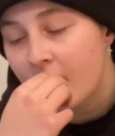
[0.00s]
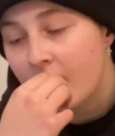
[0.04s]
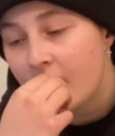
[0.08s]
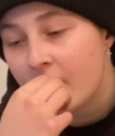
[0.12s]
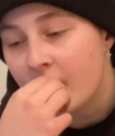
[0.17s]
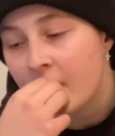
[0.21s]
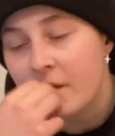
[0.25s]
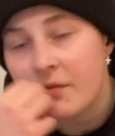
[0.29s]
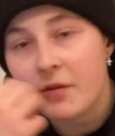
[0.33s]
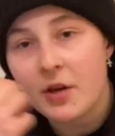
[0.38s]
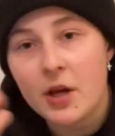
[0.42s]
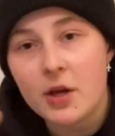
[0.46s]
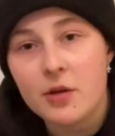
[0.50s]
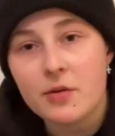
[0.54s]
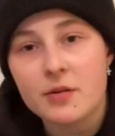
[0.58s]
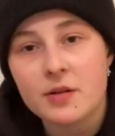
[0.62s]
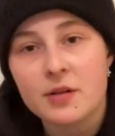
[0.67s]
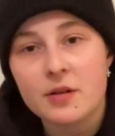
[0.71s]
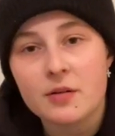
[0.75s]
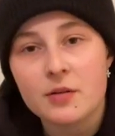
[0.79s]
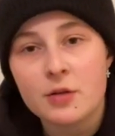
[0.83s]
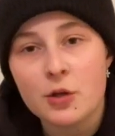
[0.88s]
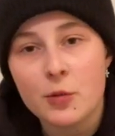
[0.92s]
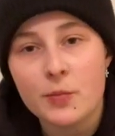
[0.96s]
Could have
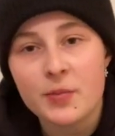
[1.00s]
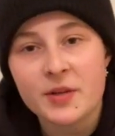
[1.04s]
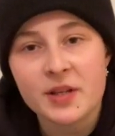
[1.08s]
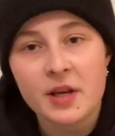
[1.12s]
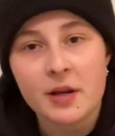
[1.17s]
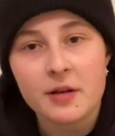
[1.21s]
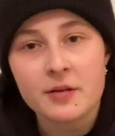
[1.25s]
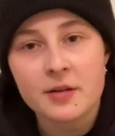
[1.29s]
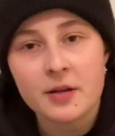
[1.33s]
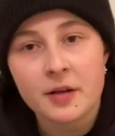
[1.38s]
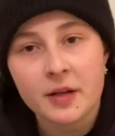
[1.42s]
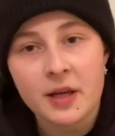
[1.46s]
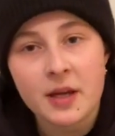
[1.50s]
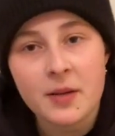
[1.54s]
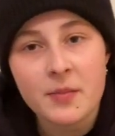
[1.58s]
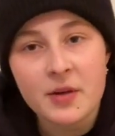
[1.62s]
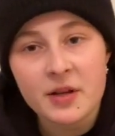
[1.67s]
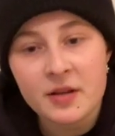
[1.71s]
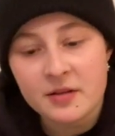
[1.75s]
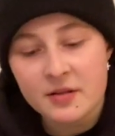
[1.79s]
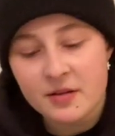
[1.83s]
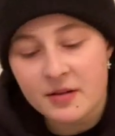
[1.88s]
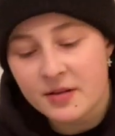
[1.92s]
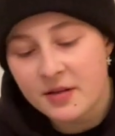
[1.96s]
used 2% turkey
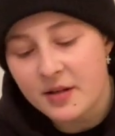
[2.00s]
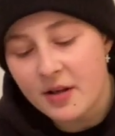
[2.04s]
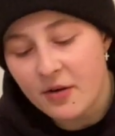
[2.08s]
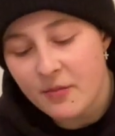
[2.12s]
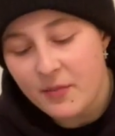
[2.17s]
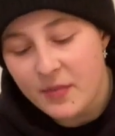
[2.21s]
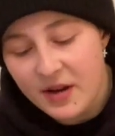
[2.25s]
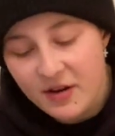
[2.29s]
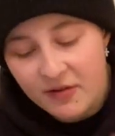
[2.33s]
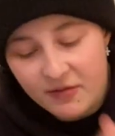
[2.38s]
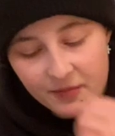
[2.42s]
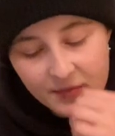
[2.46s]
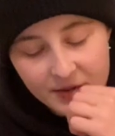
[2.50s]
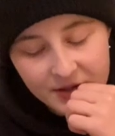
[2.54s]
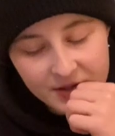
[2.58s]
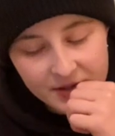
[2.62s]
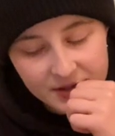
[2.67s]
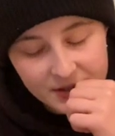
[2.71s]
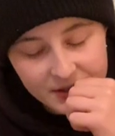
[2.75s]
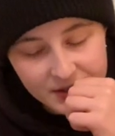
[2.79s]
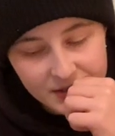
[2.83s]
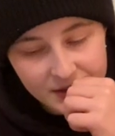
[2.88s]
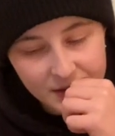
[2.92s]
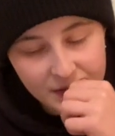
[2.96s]
mince instead of beef
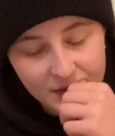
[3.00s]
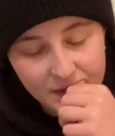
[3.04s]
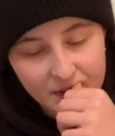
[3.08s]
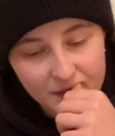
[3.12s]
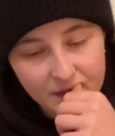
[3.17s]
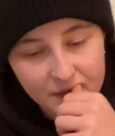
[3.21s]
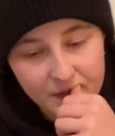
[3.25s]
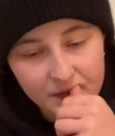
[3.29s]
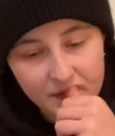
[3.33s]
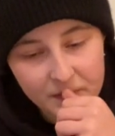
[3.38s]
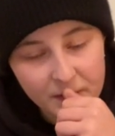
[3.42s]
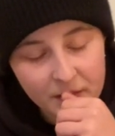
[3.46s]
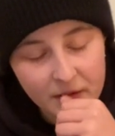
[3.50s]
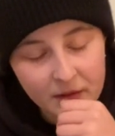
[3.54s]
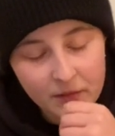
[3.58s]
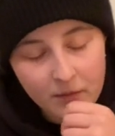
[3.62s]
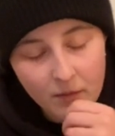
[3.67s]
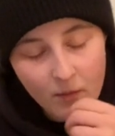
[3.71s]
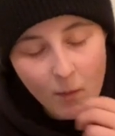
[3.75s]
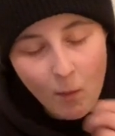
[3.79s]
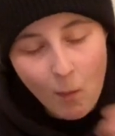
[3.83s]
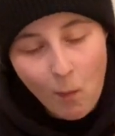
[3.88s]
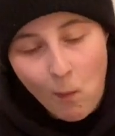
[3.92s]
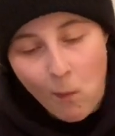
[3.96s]
mince. Could have,
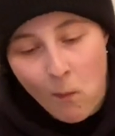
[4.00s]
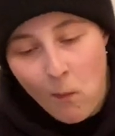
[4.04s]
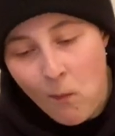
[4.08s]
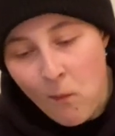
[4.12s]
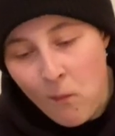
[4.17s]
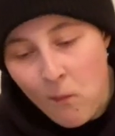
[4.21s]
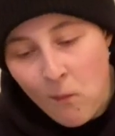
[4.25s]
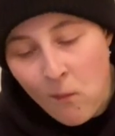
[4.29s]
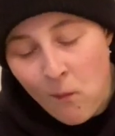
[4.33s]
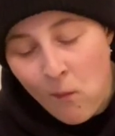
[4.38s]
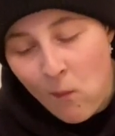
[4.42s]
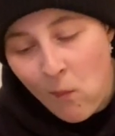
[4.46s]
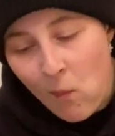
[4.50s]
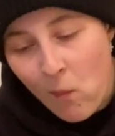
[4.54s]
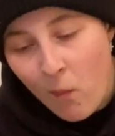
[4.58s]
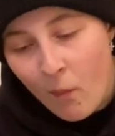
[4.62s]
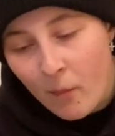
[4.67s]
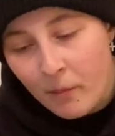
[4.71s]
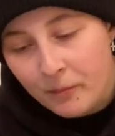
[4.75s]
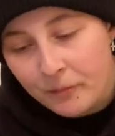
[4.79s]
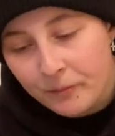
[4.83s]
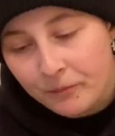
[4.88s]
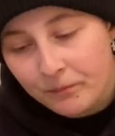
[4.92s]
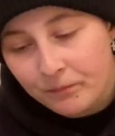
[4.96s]
I
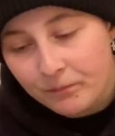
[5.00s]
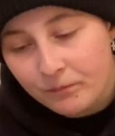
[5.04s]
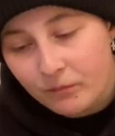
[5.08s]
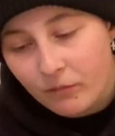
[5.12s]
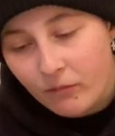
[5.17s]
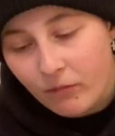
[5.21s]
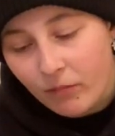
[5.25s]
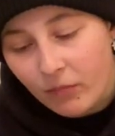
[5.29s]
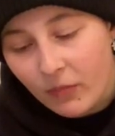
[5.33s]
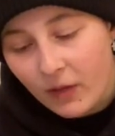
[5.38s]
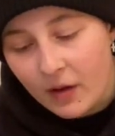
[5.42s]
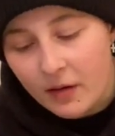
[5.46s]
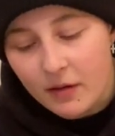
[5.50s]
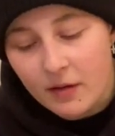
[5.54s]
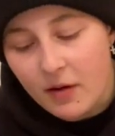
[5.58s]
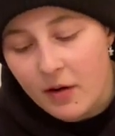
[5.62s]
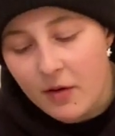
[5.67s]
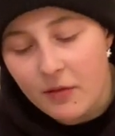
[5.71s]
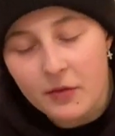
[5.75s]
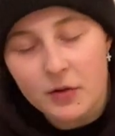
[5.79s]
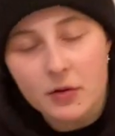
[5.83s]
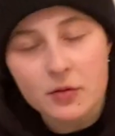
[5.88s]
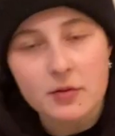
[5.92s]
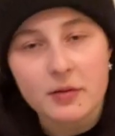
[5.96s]
don't know,
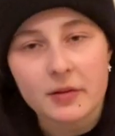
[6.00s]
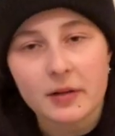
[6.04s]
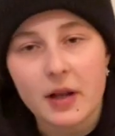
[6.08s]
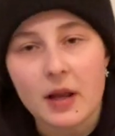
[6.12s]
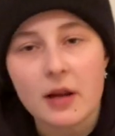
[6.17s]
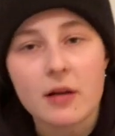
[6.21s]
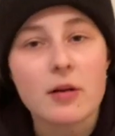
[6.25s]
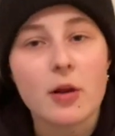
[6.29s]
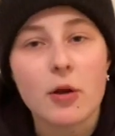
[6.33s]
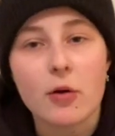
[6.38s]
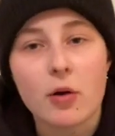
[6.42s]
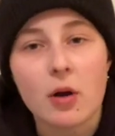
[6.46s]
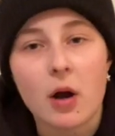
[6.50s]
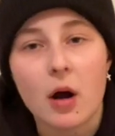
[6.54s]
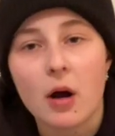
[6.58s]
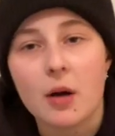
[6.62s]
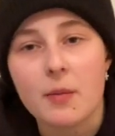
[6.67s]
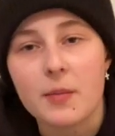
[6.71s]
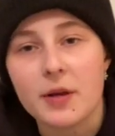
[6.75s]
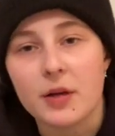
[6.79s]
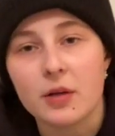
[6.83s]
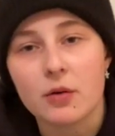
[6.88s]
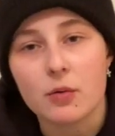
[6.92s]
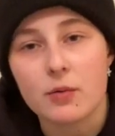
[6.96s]
if you're doing like low
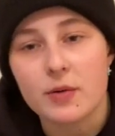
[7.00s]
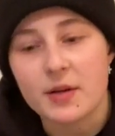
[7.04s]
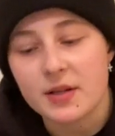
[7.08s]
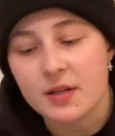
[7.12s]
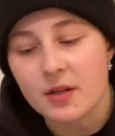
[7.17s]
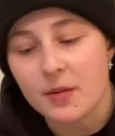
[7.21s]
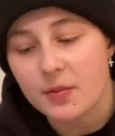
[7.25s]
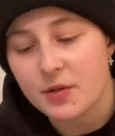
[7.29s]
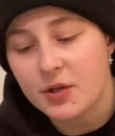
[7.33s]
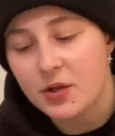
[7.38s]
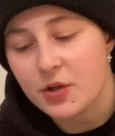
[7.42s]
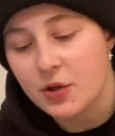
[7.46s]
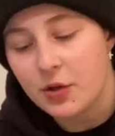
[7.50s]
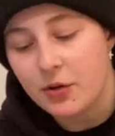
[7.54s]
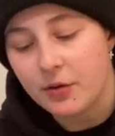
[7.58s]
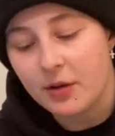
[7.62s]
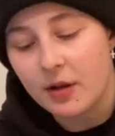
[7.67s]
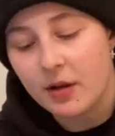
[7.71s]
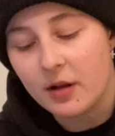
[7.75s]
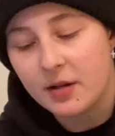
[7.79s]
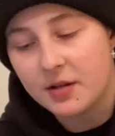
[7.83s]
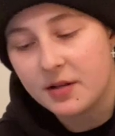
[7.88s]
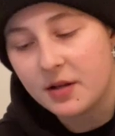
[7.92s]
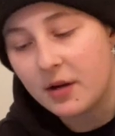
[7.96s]
carb, you could always substitute the
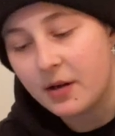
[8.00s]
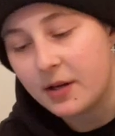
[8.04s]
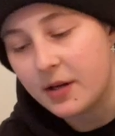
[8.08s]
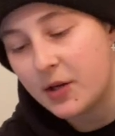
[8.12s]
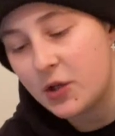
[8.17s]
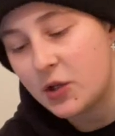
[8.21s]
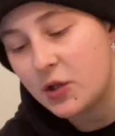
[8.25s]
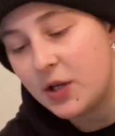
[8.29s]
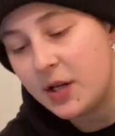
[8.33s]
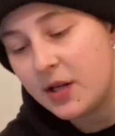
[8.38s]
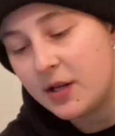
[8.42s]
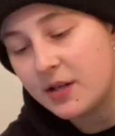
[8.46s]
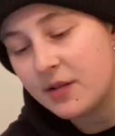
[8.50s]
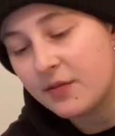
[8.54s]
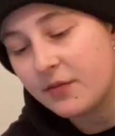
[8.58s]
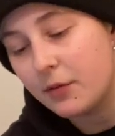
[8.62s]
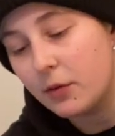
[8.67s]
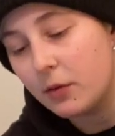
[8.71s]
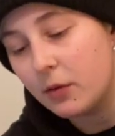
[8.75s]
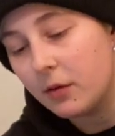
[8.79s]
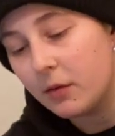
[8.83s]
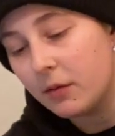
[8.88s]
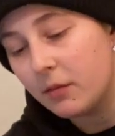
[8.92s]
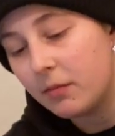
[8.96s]
lasagna sheets
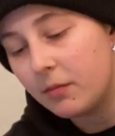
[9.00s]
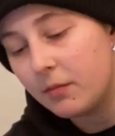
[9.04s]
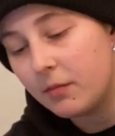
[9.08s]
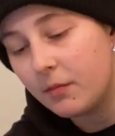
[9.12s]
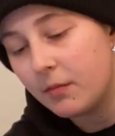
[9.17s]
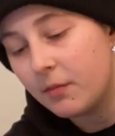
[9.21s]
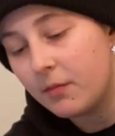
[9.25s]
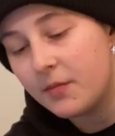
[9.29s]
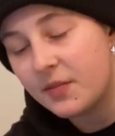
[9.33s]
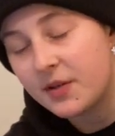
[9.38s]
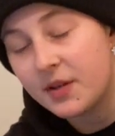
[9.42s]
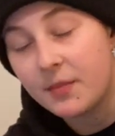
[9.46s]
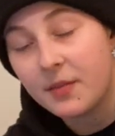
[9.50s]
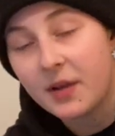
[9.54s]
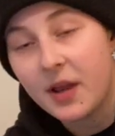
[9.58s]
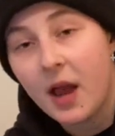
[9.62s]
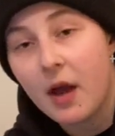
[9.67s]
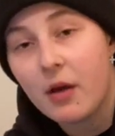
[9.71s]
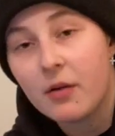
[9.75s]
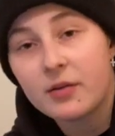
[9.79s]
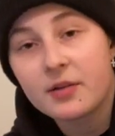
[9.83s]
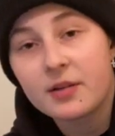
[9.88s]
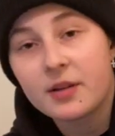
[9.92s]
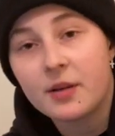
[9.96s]
for something
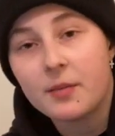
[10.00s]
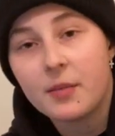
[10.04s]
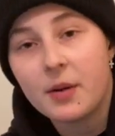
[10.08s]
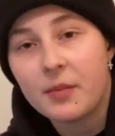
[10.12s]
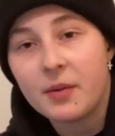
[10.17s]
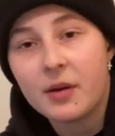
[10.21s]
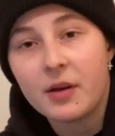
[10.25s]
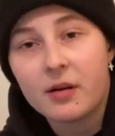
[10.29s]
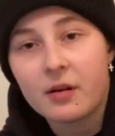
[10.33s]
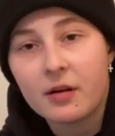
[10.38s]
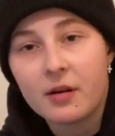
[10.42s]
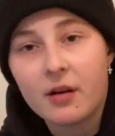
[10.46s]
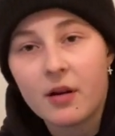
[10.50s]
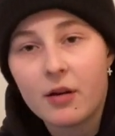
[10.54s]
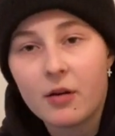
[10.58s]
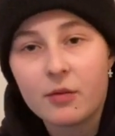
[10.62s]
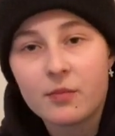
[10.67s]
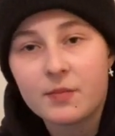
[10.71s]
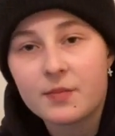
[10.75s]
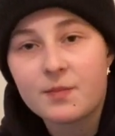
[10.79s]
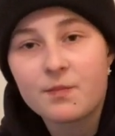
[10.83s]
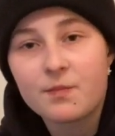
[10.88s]
else, like maybe, I don't know,